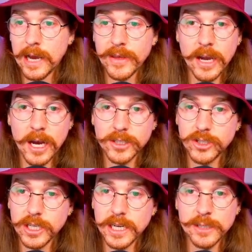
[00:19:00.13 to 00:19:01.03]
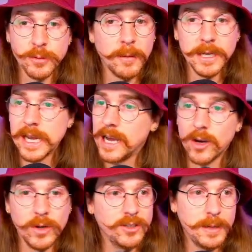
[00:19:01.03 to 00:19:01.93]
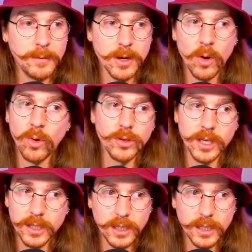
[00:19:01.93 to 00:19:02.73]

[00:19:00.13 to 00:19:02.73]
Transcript: I think Oxygen is probably not going to be able to hold.